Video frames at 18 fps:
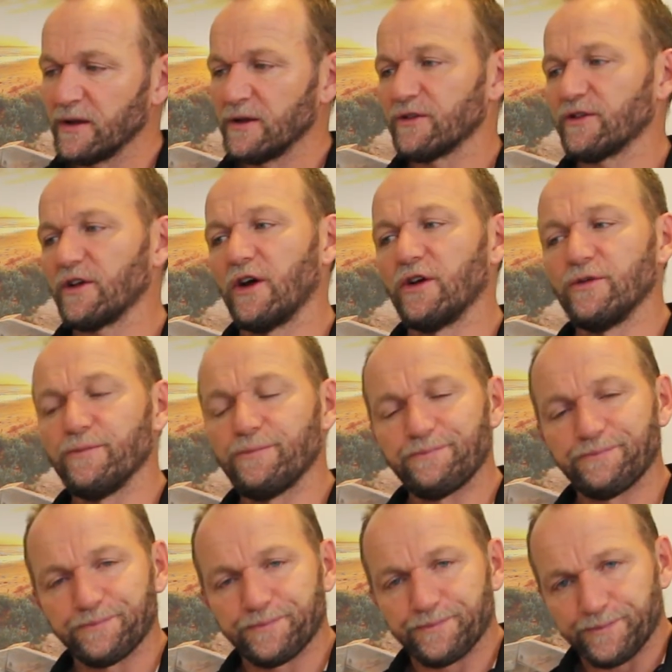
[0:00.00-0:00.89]
So
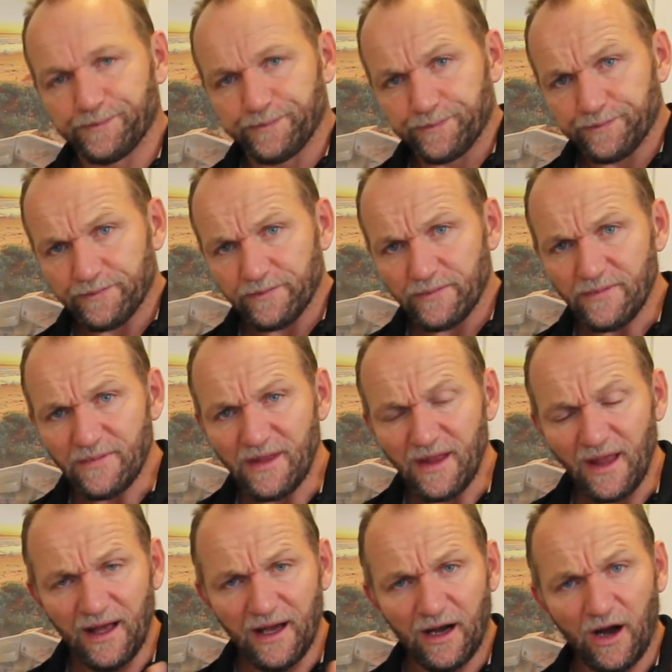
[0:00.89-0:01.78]

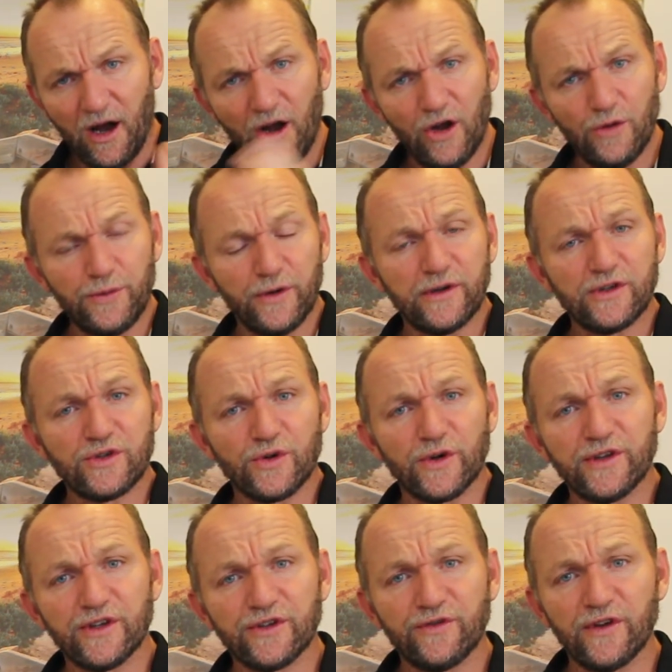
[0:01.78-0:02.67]
I hope you
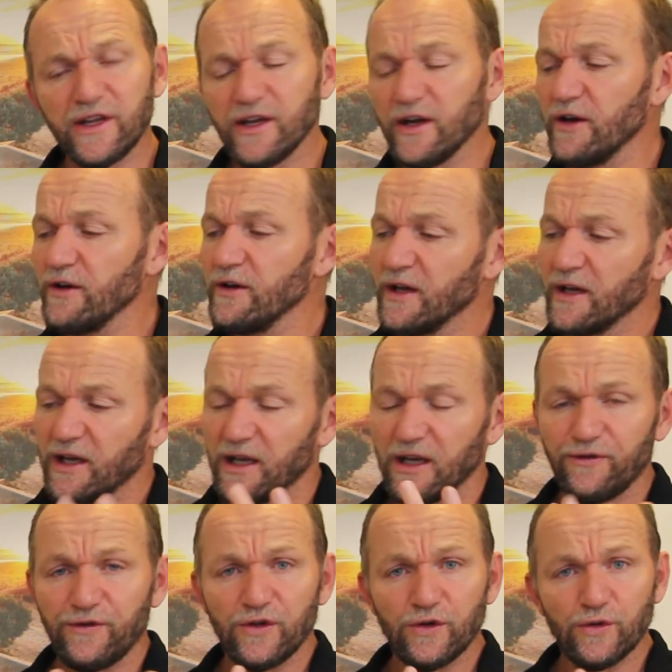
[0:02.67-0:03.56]
enjoyed this video.
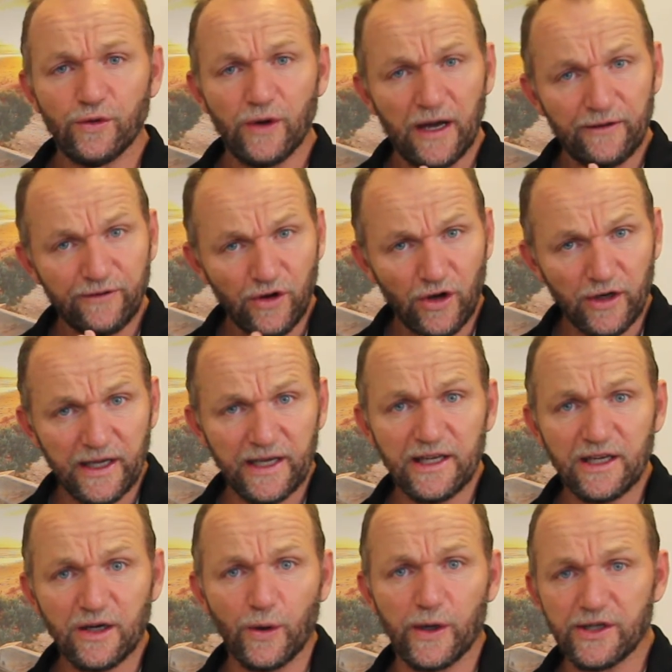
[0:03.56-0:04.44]
If you have got
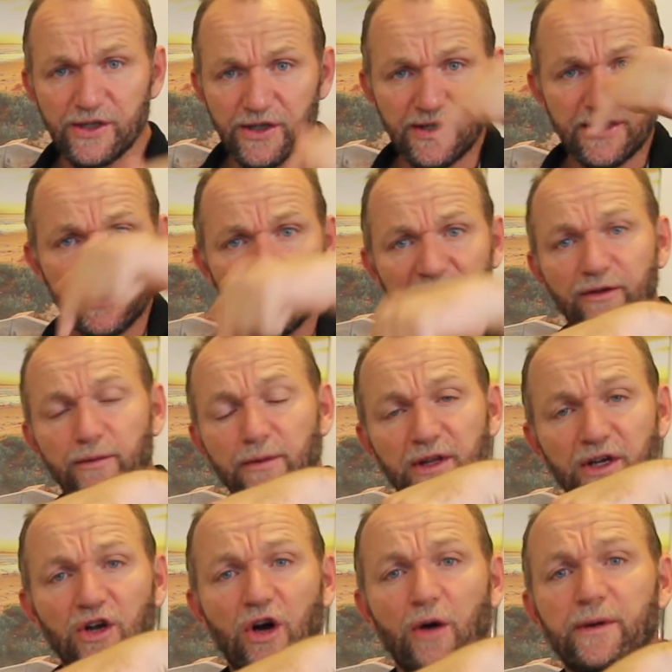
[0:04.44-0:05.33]
any questions, leave them in
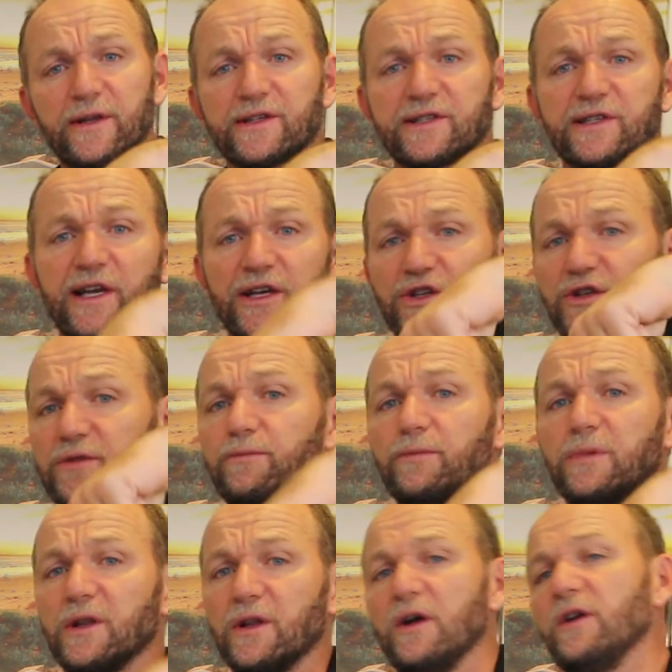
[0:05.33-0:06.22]
the comments section
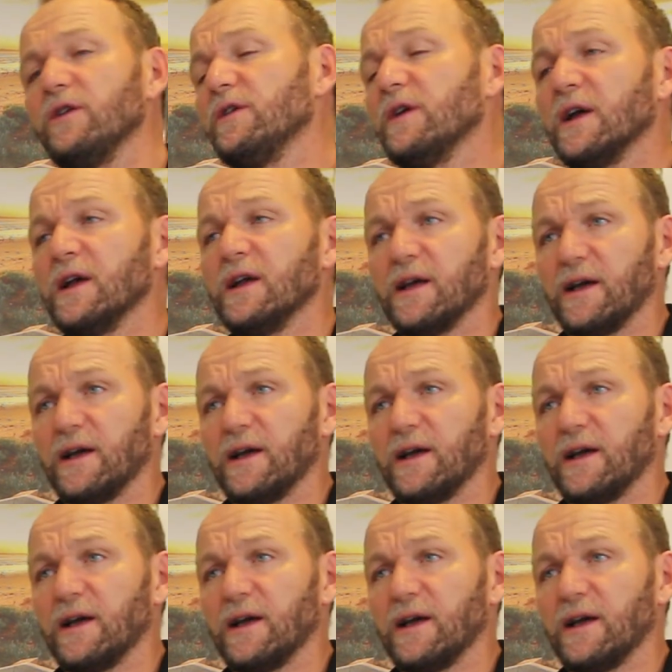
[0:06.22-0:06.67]
below.